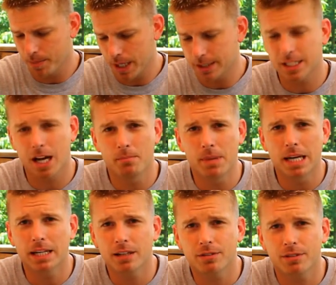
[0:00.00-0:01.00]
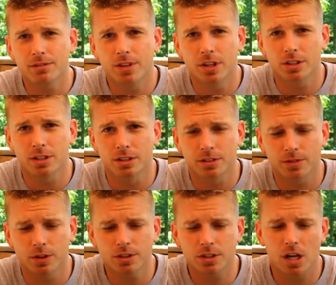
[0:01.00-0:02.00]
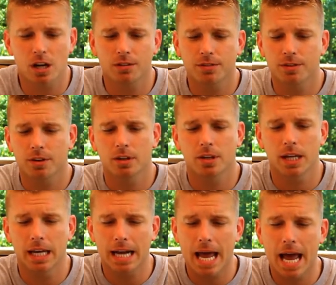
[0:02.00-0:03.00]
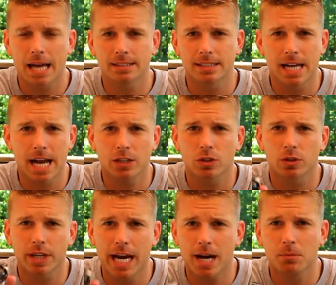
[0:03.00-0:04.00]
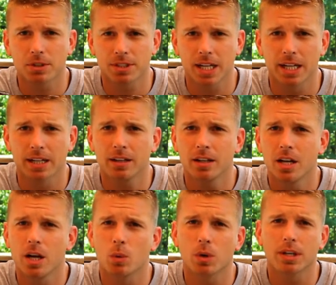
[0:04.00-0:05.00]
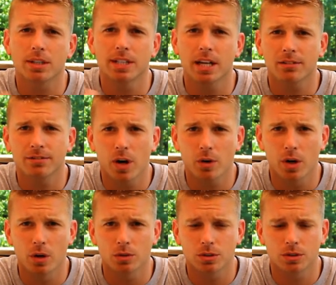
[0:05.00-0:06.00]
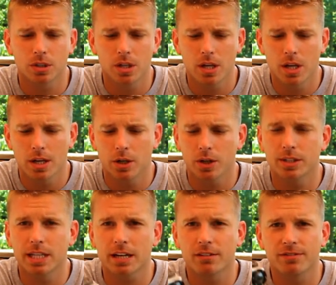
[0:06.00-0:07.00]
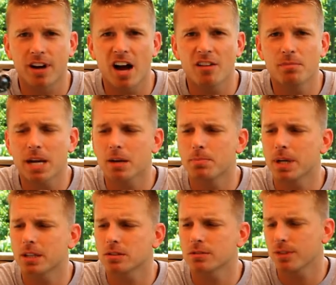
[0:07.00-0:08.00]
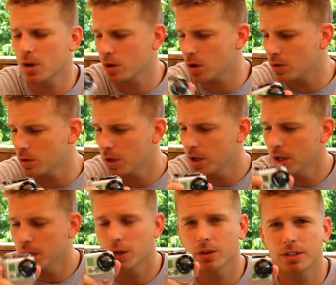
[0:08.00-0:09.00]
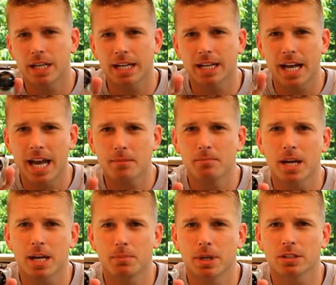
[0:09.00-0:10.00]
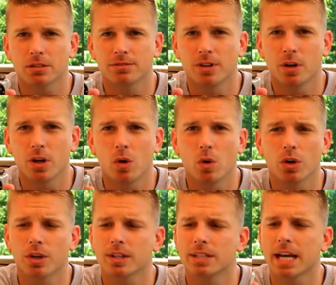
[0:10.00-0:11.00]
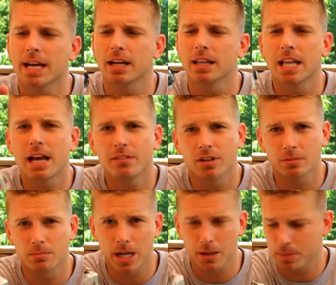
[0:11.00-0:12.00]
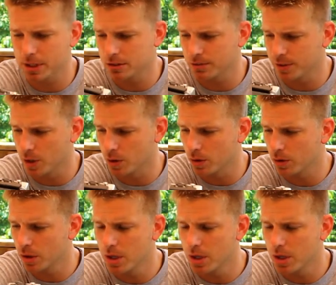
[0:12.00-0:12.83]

It's got many different functions. First off, it has an actual camera setting where it can take photos. You can take a 5 megapixel photo, you can take an 8 megapixel photo, or you can take an 11 megapixel photo.